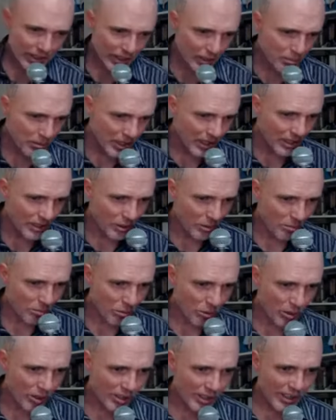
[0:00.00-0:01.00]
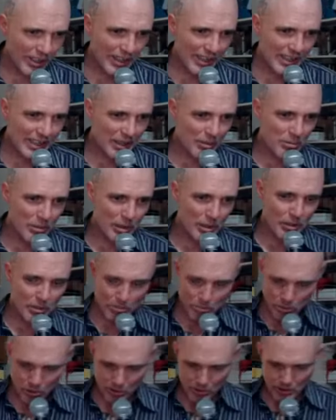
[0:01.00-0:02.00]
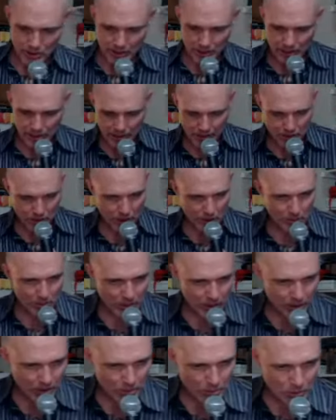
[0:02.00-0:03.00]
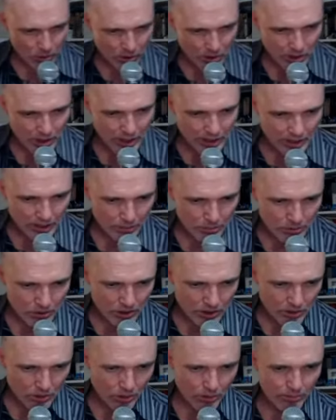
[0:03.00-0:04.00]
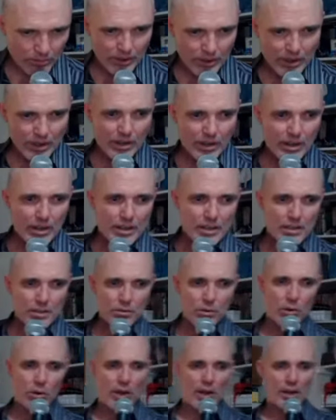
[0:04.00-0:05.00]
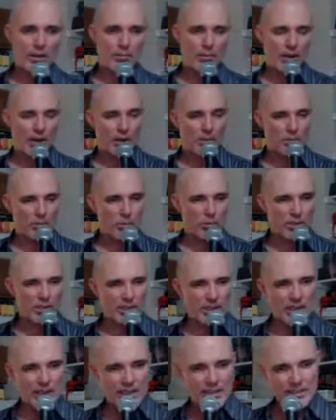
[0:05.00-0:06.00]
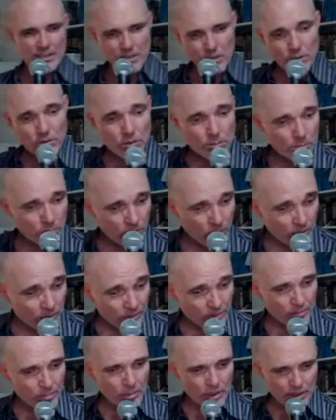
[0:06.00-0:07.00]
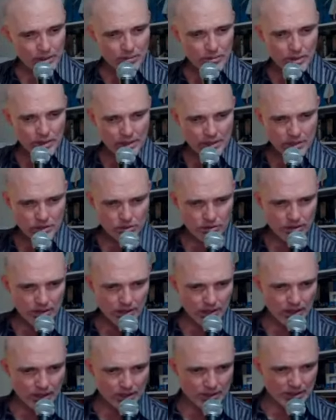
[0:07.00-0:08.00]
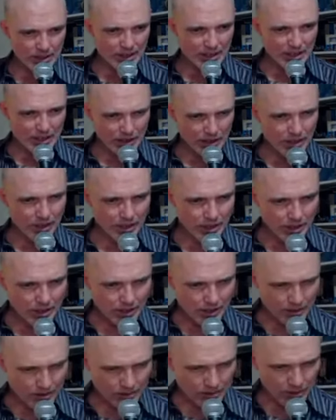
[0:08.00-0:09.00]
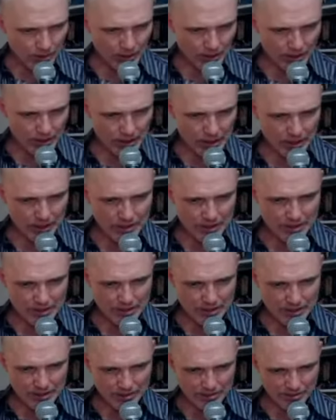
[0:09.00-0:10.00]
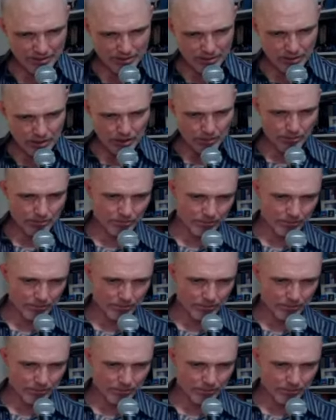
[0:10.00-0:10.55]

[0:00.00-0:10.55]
Give me a little more. Give me a little more Greek. Can you give me a little more Greek? Let me just throw at him a couple more things. Those are beautiful, by the way. Chewy, thanks. Fantastic. Yep.